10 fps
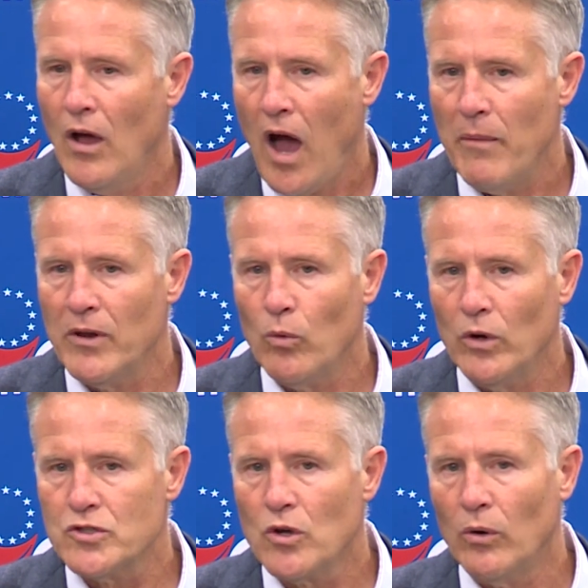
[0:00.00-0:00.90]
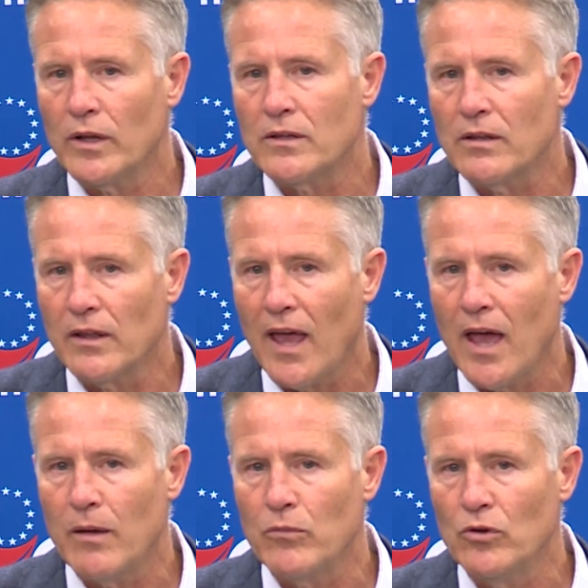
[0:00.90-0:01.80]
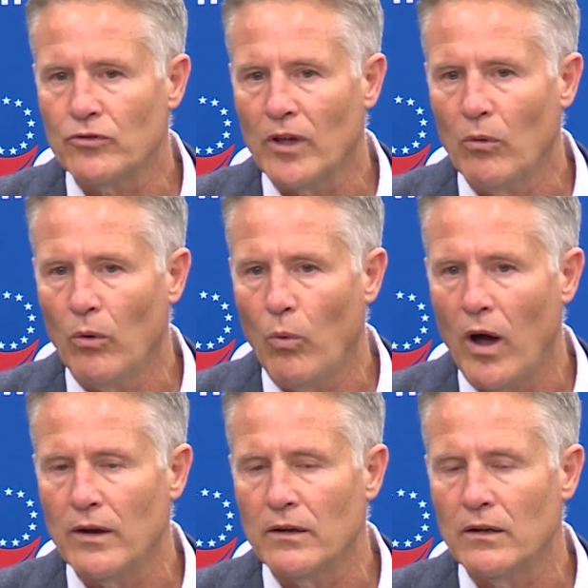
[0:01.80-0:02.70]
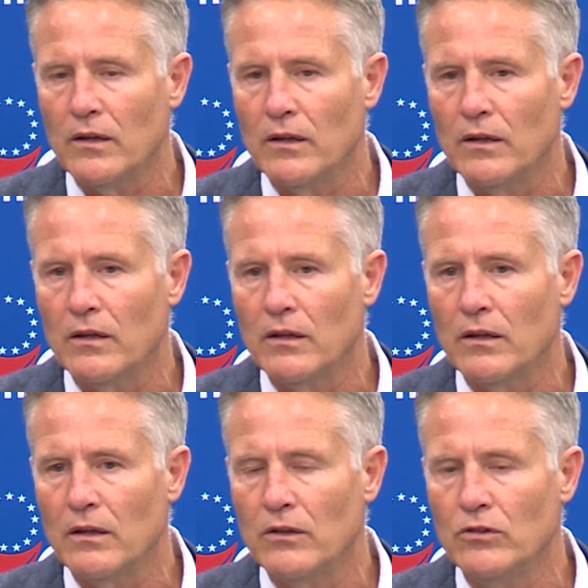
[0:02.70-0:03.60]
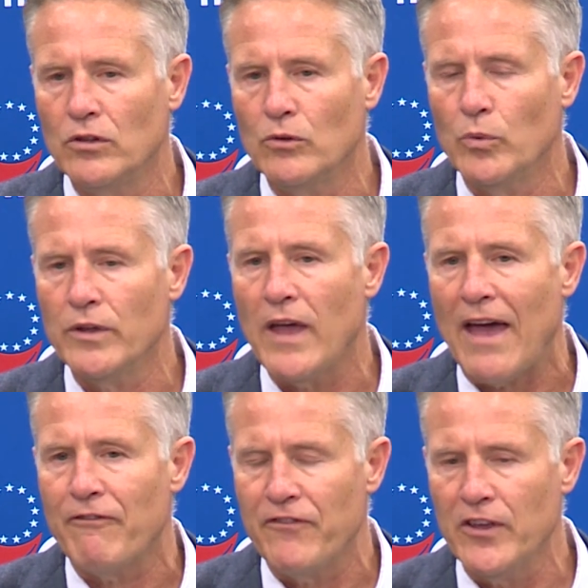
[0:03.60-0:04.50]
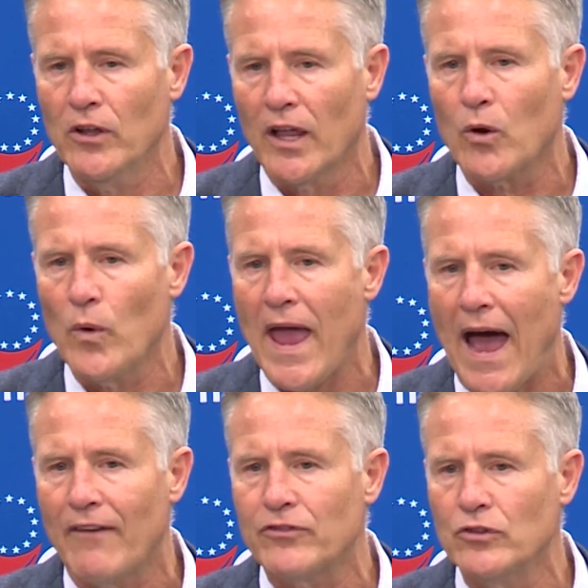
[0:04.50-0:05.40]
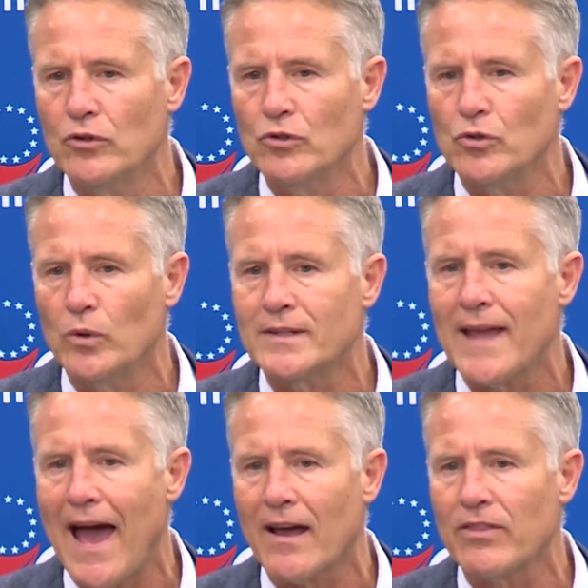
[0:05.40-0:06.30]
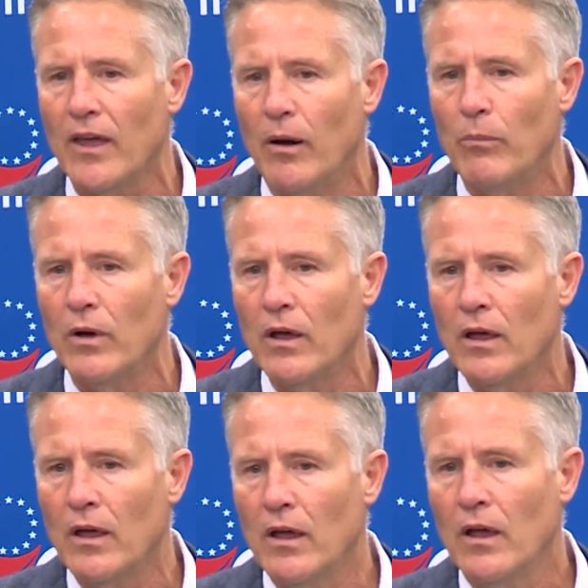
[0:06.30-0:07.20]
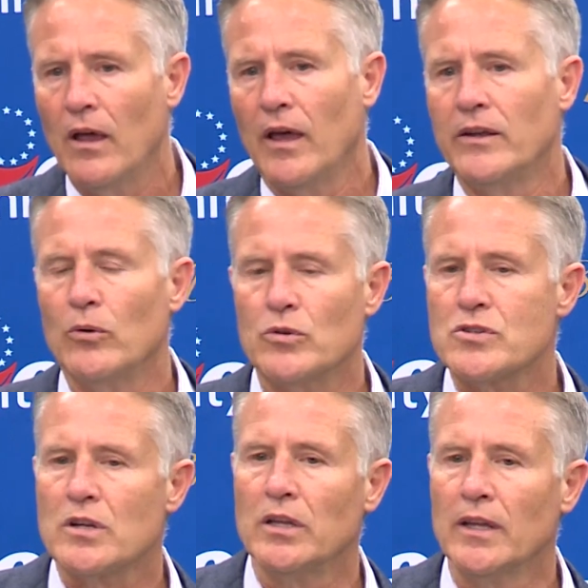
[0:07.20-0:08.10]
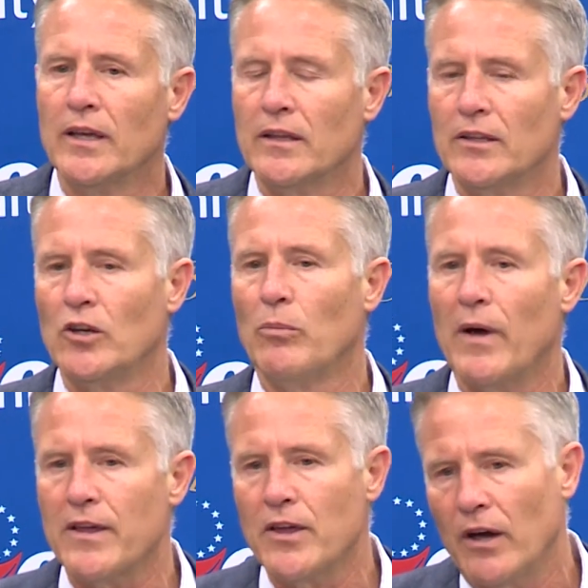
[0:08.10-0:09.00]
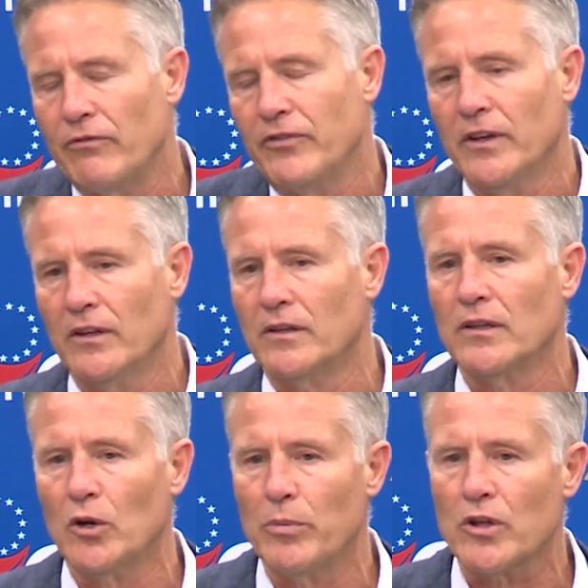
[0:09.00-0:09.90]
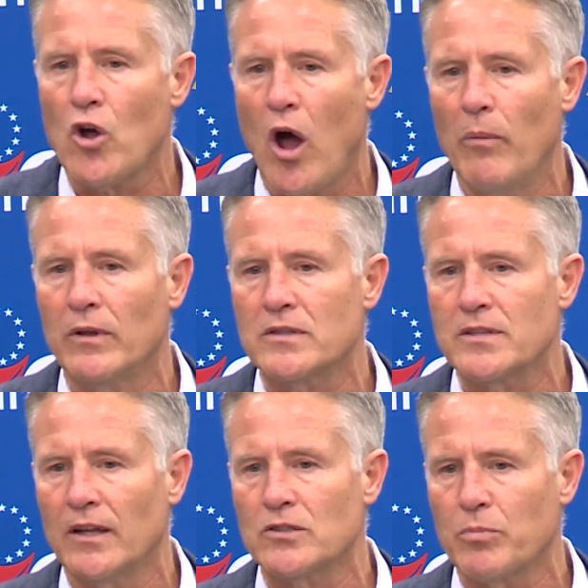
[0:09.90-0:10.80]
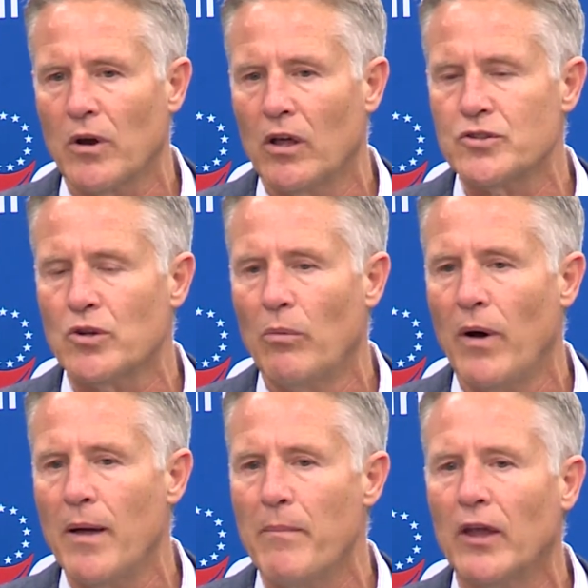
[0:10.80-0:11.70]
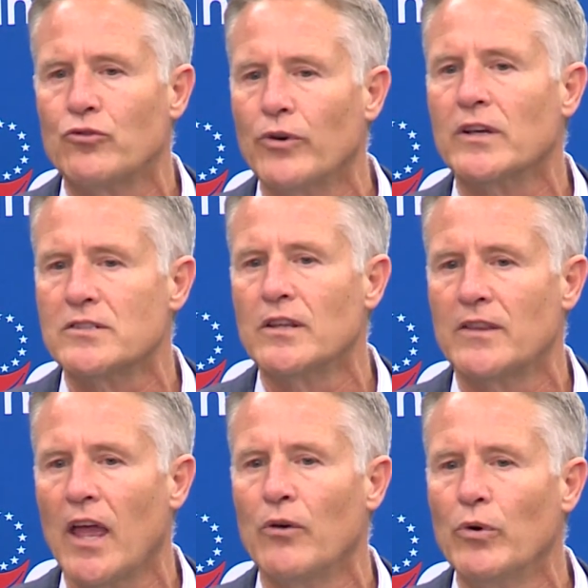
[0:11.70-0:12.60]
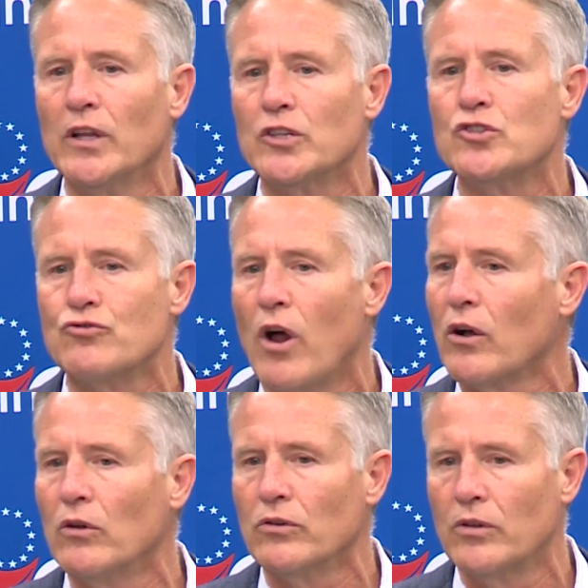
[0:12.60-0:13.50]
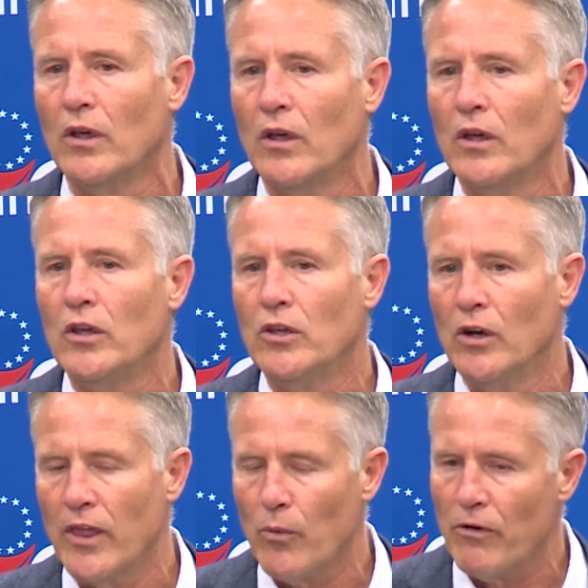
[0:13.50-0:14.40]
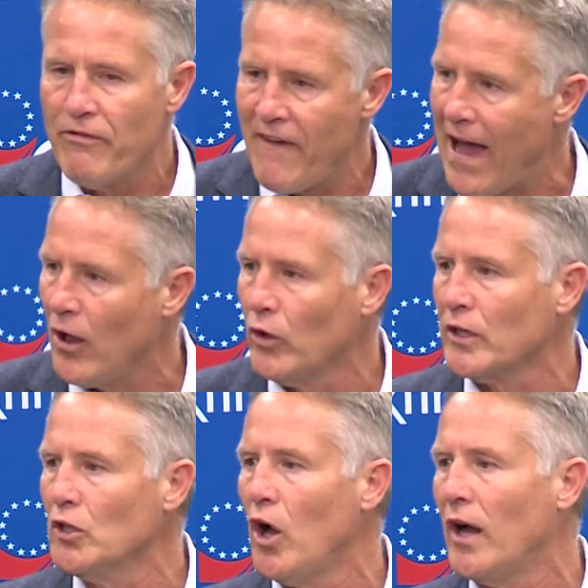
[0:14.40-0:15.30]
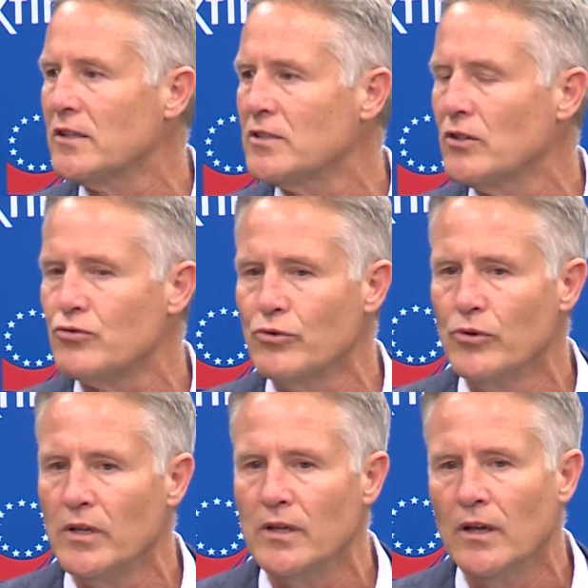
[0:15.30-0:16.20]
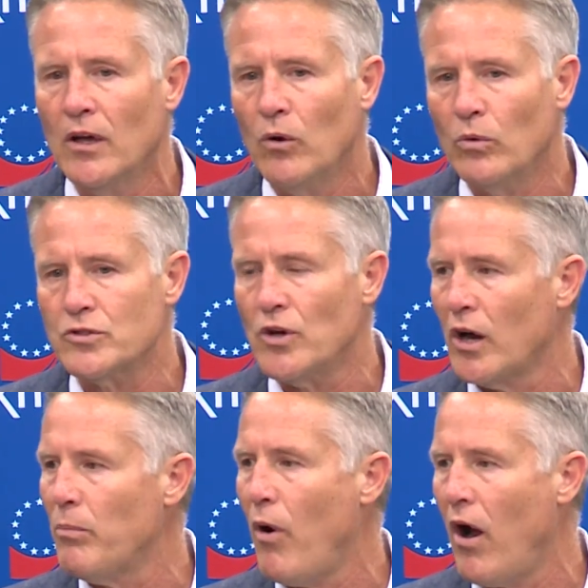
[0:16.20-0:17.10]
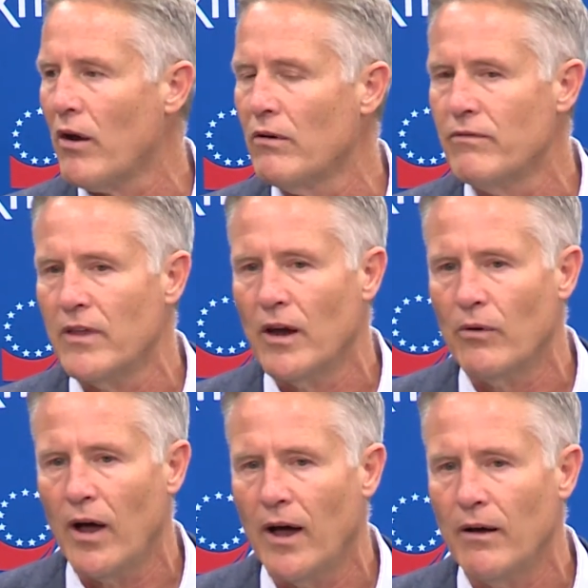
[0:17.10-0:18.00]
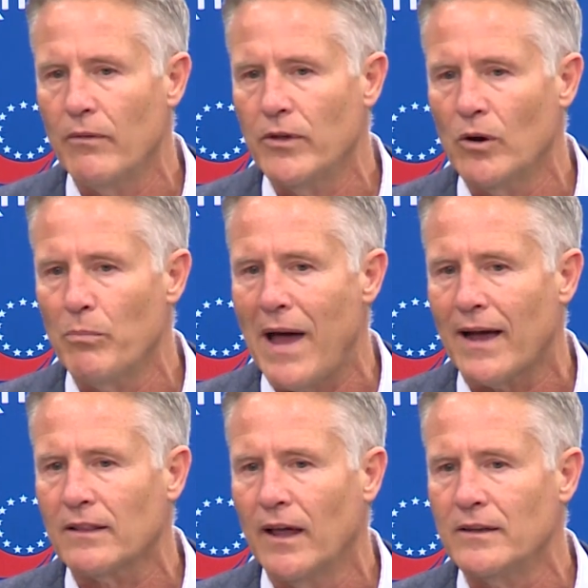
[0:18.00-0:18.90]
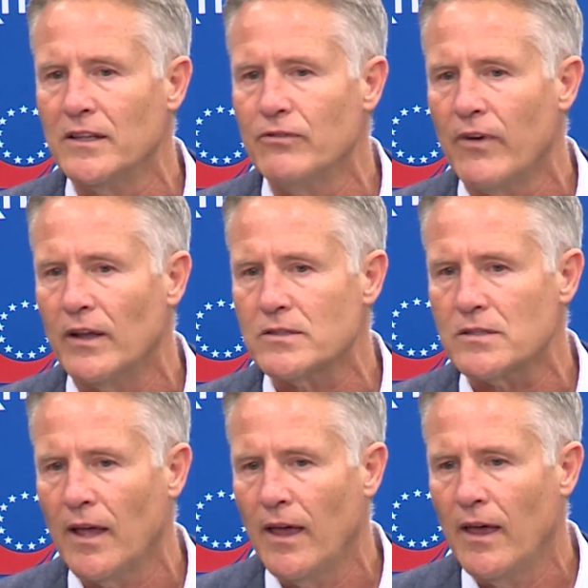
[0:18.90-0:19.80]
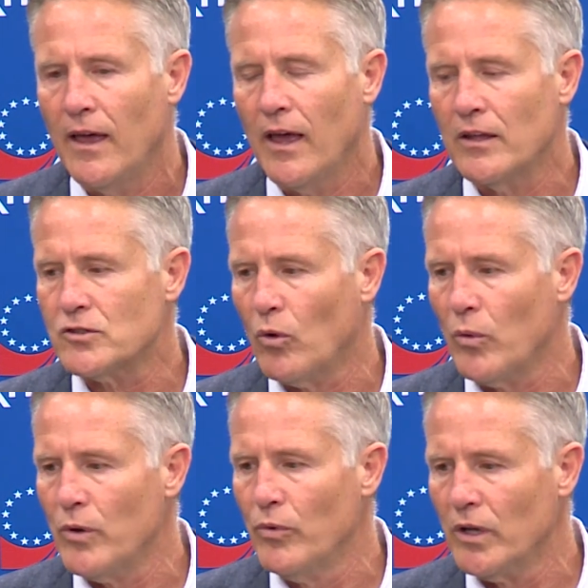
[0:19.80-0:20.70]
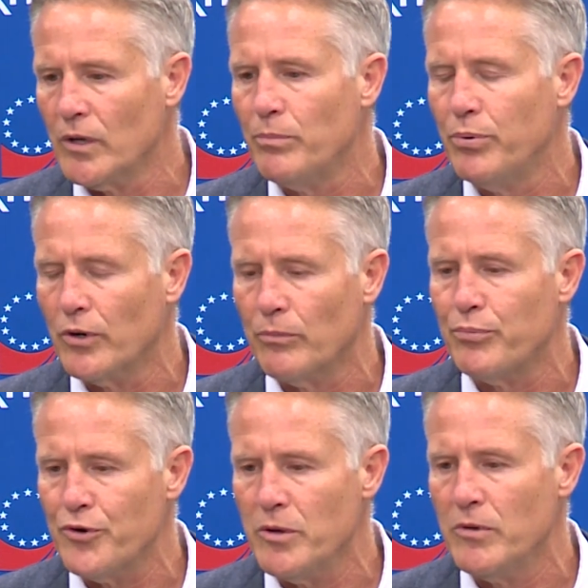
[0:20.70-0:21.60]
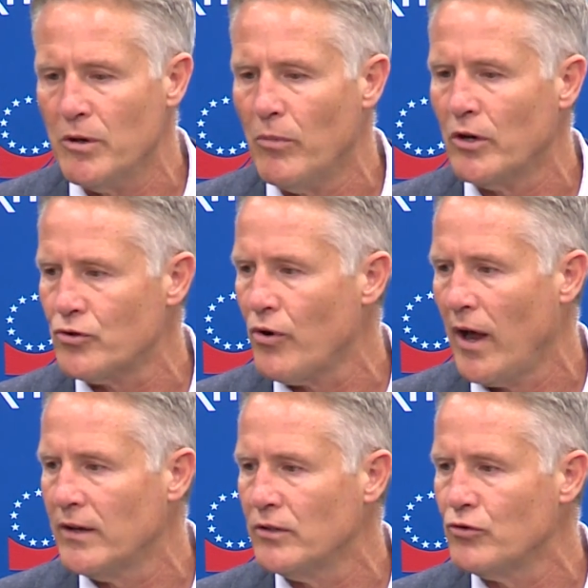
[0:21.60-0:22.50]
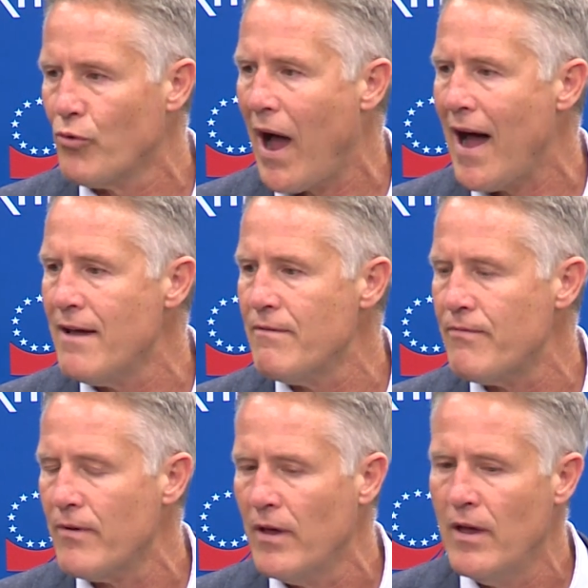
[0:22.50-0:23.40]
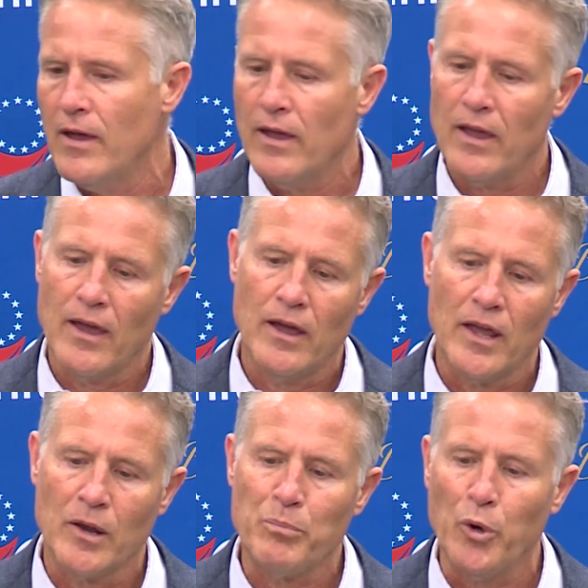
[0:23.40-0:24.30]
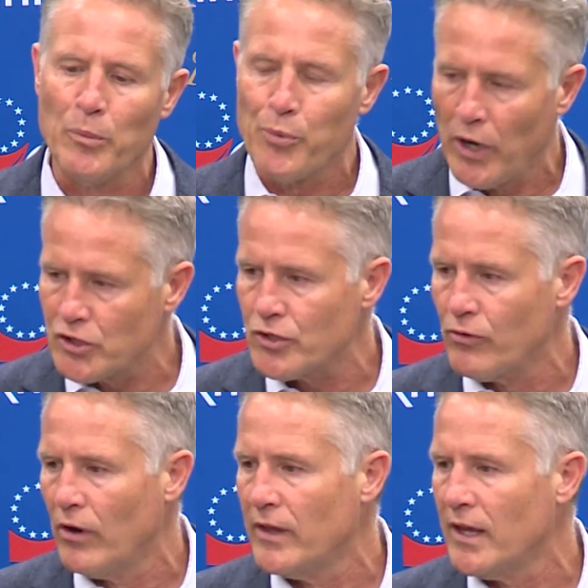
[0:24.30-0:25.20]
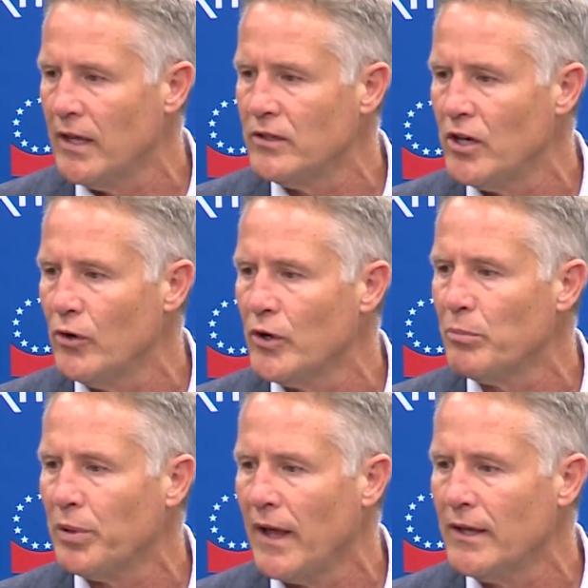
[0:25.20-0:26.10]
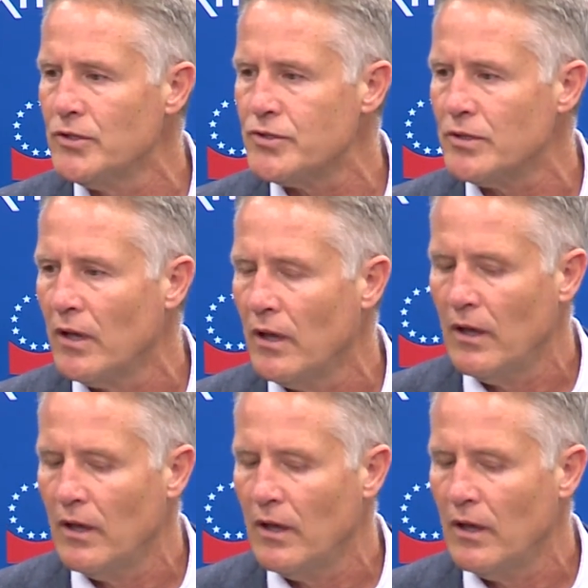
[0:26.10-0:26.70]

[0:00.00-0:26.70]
I mean, it was going into the game. You say, well, what do we feel like we have to do to attack them? And it was clear, you know, by gut feeling, a little bit common sense, but also by metrics, that they really struggled. You know, they were fouling a lot since Rudy was not a part of their, you know, backline defense. And so we really put a premium on trying to drive and put pressure on the interior players.